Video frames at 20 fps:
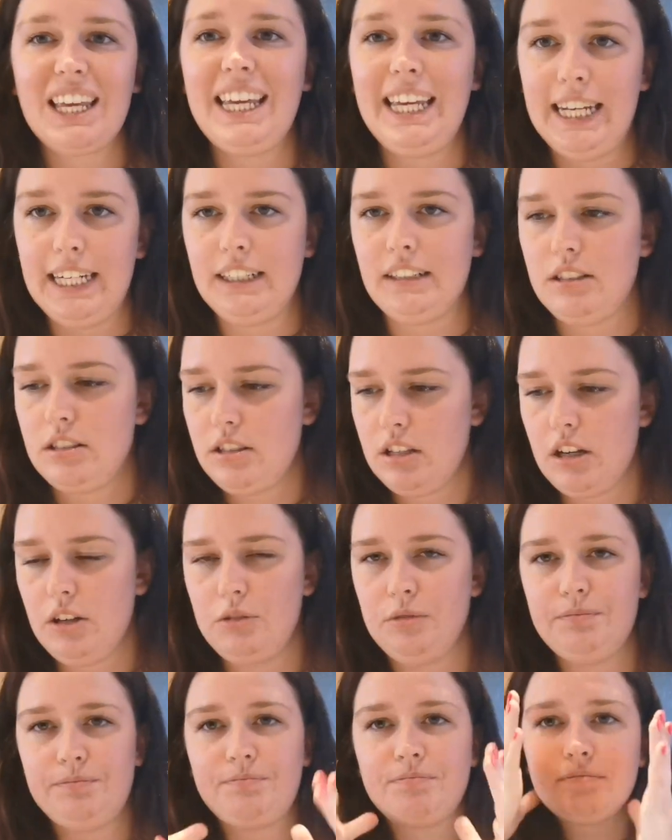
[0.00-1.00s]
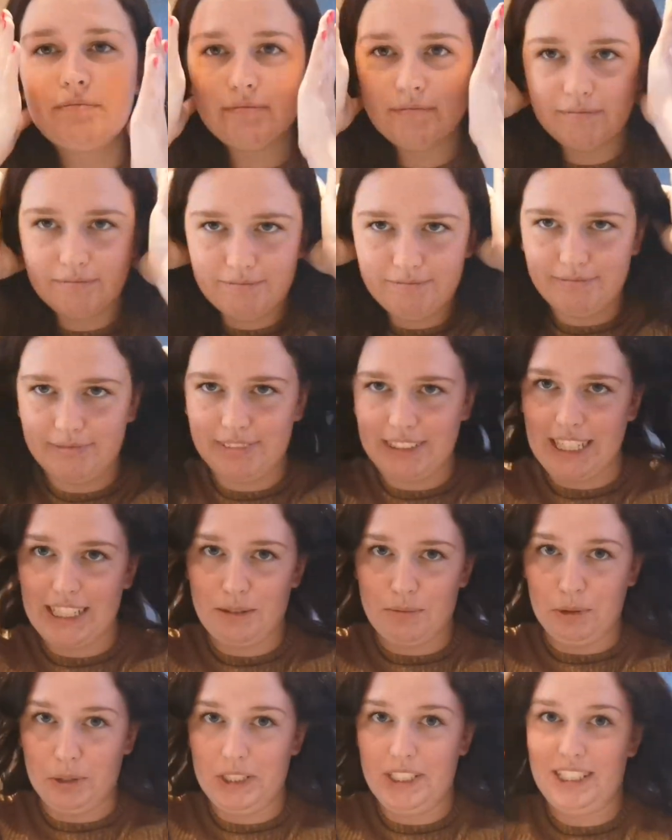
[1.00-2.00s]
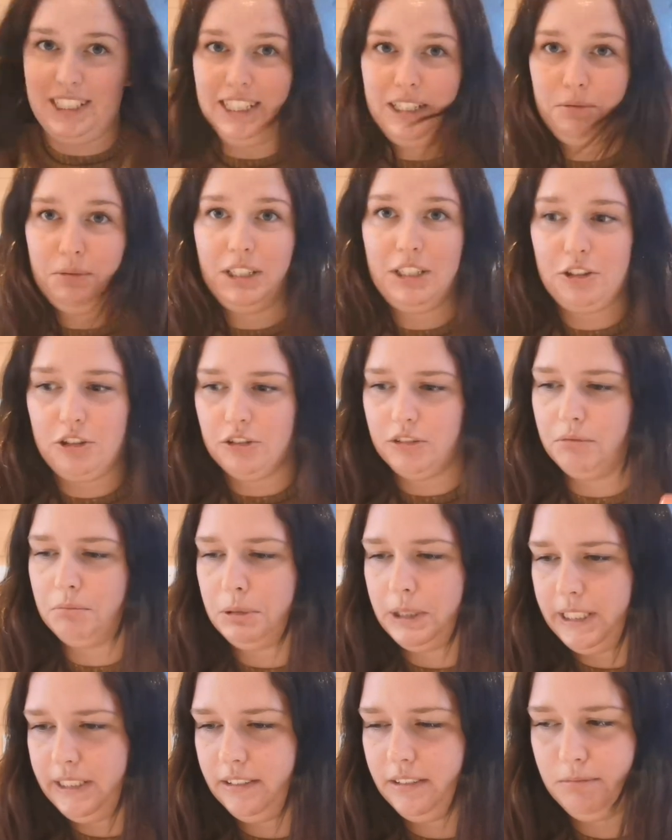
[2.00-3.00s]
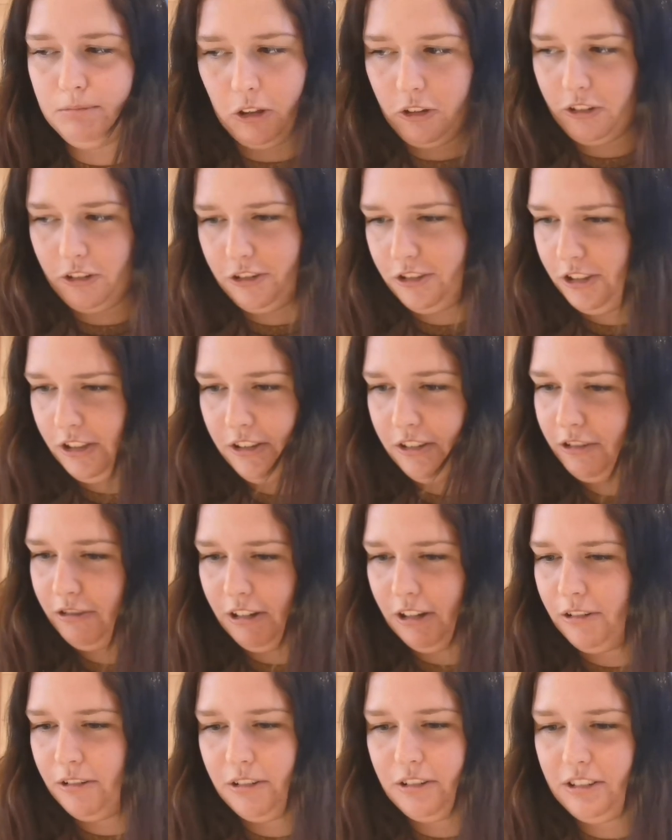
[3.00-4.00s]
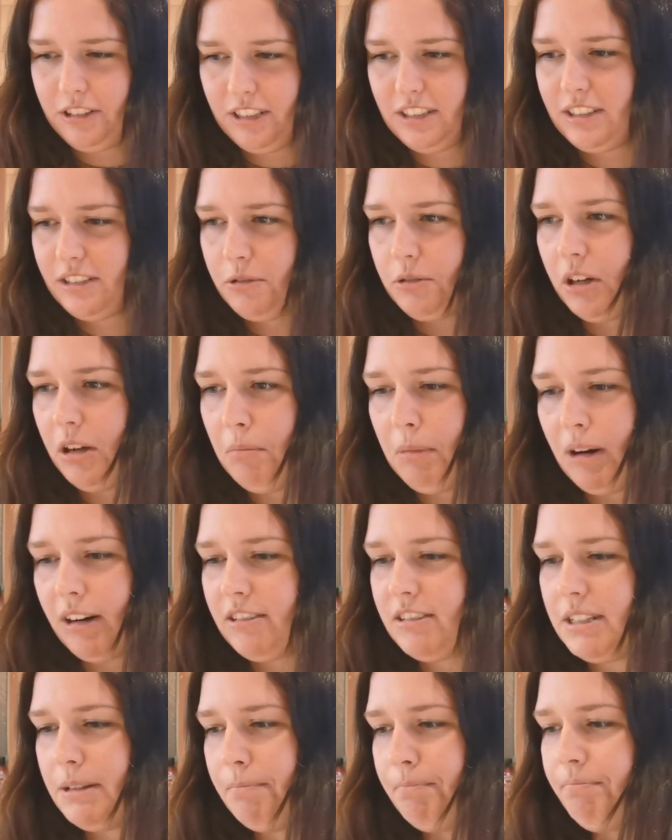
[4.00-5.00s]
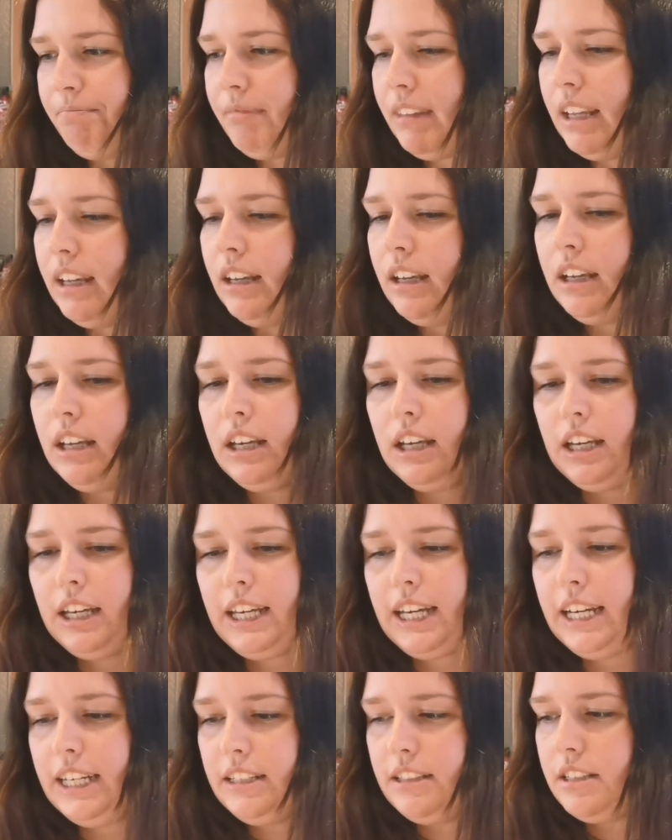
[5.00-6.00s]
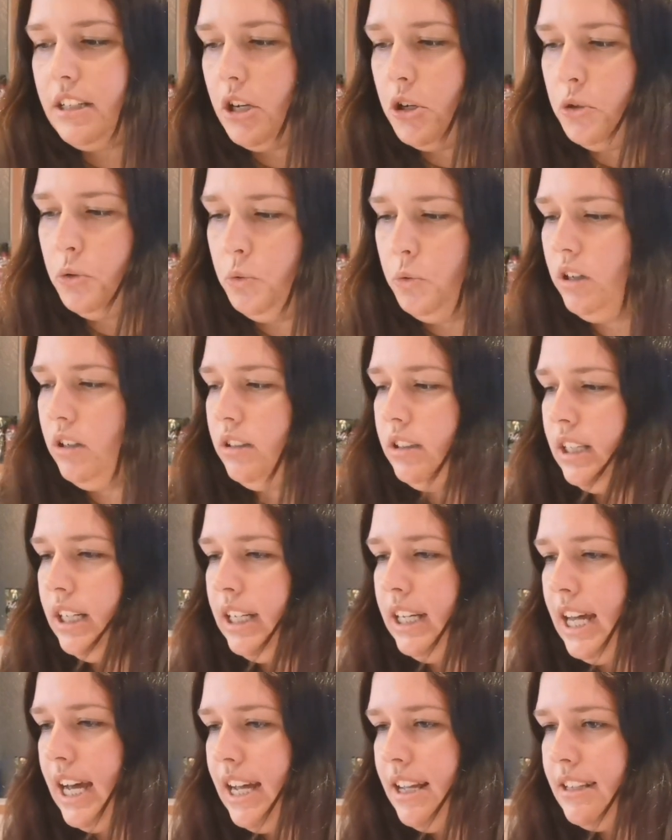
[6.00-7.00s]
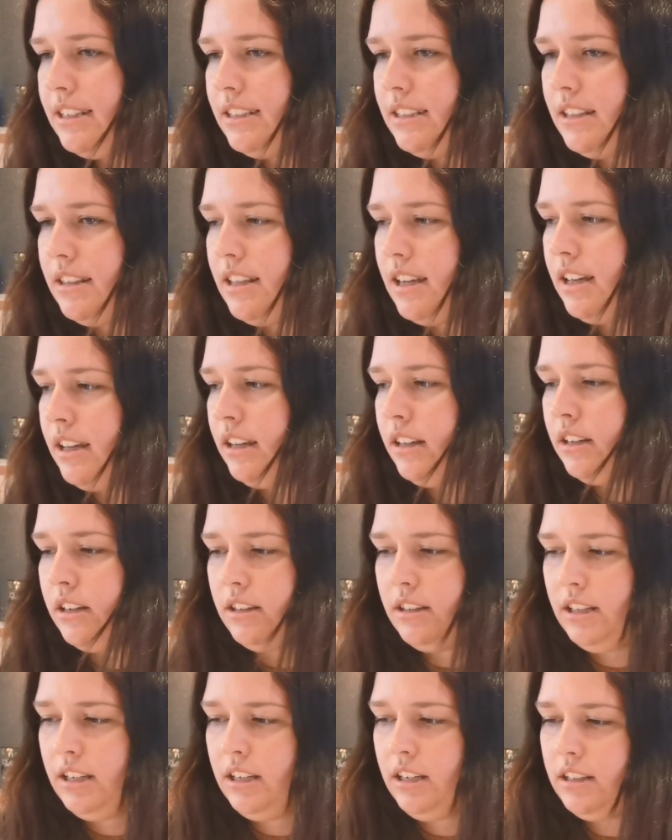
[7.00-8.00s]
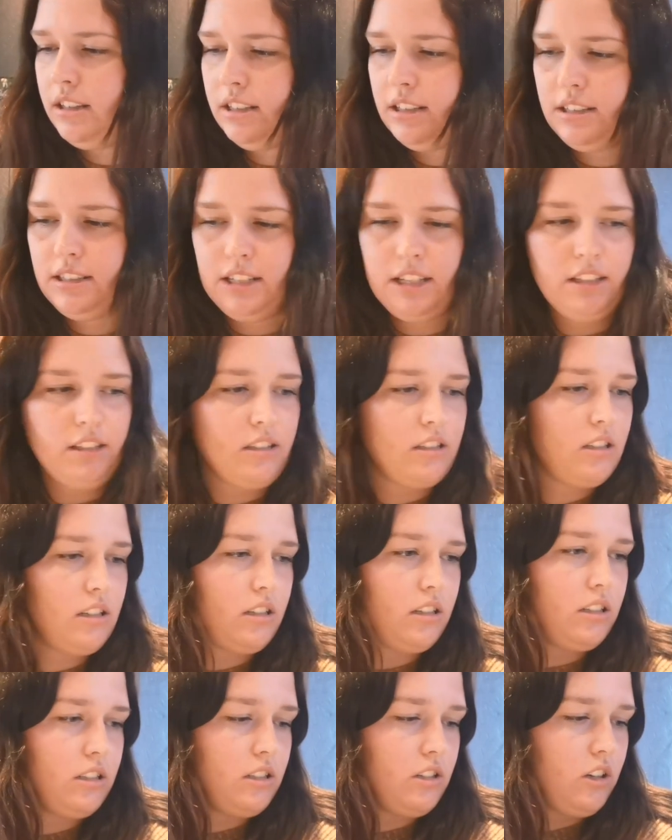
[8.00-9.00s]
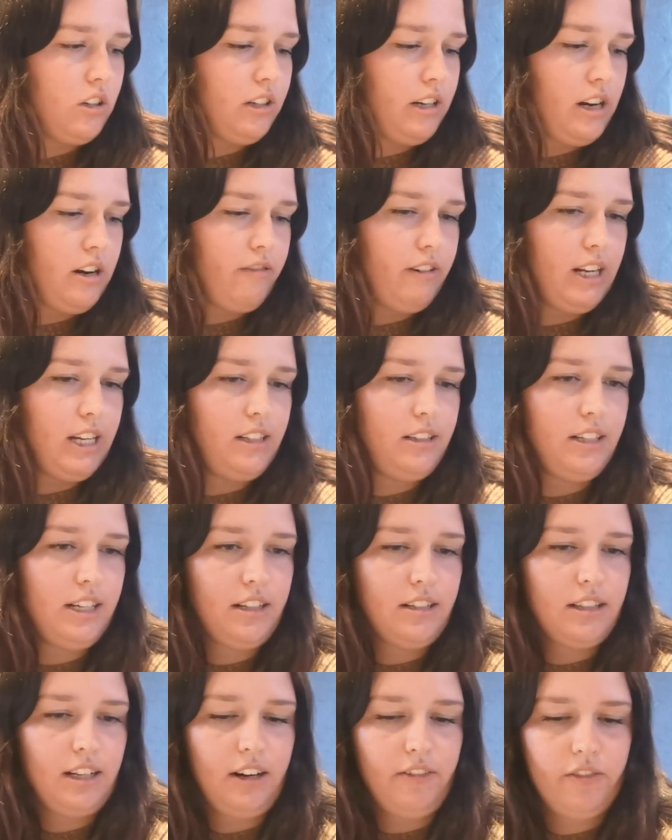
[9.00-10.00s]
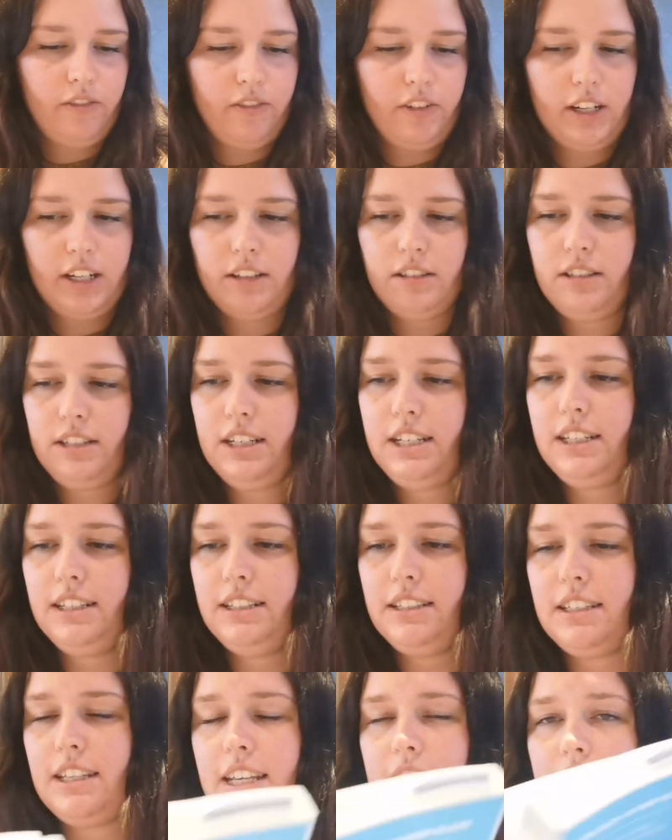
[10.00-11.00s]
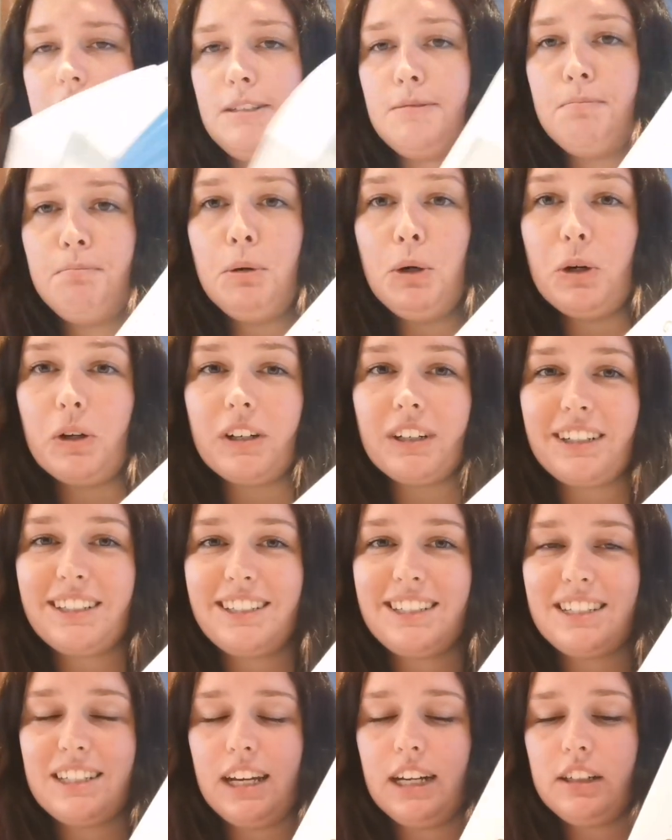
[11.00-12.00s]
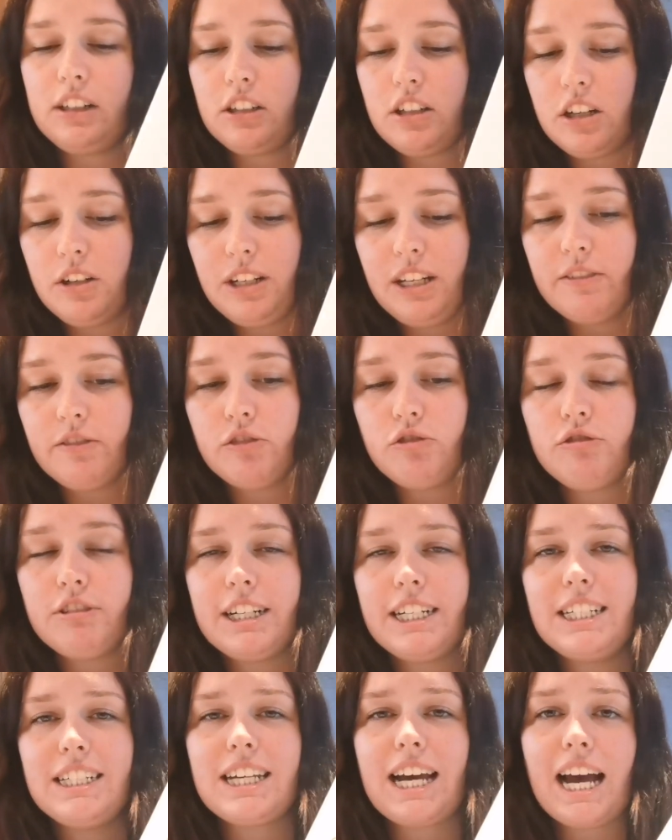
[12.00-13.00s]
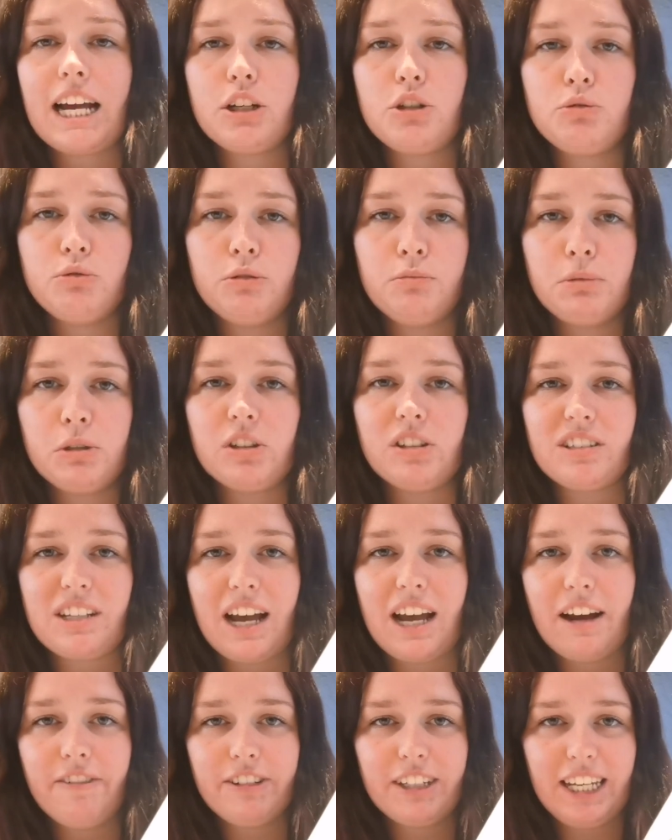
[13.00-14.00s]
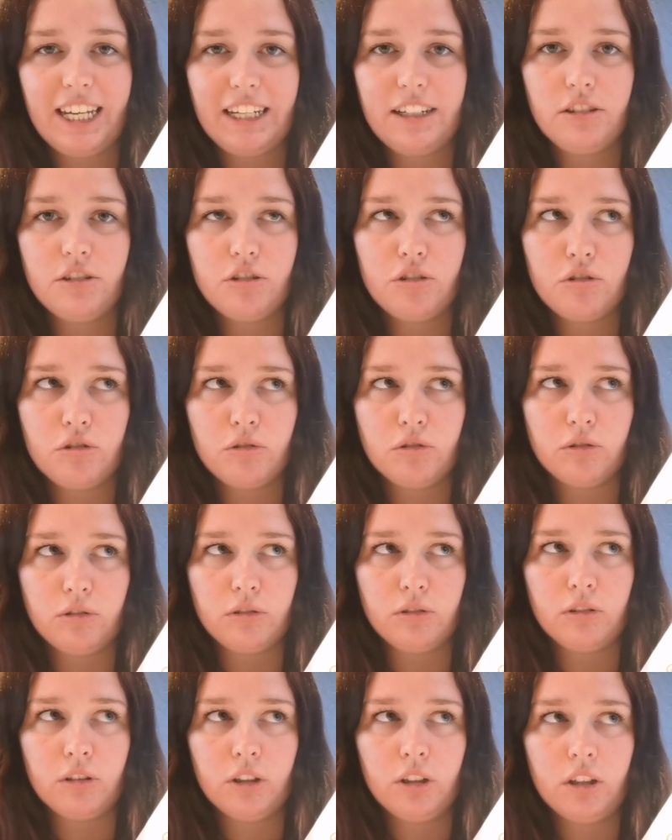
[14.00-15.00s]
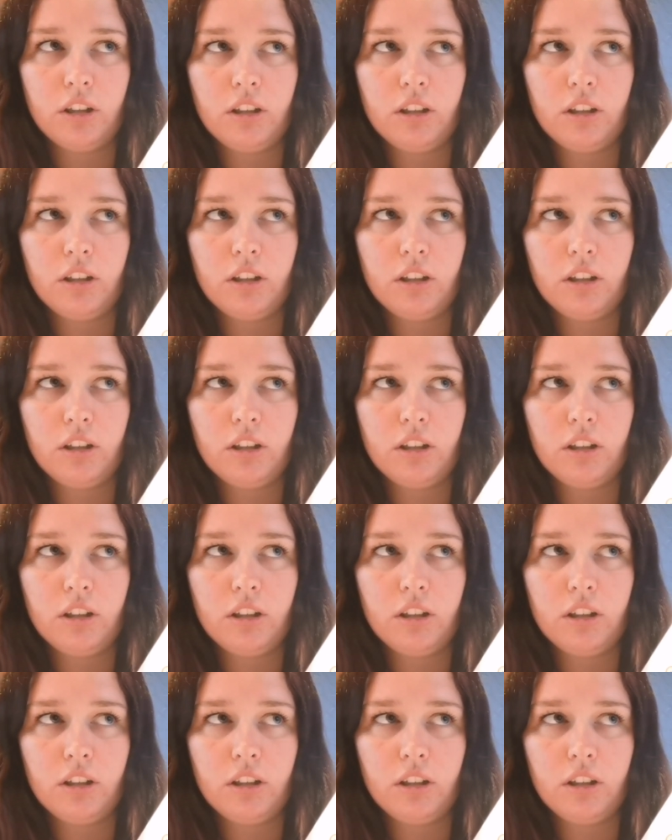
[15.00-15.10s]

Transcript: in. So that's why it's still in when it shouldn't be. I'm not going to show you the growth because it's quite embarrassing. Okay, so the last thing I think this is that is not nail related and everything else is, is books. And I don't even read actual books. I have a Kindle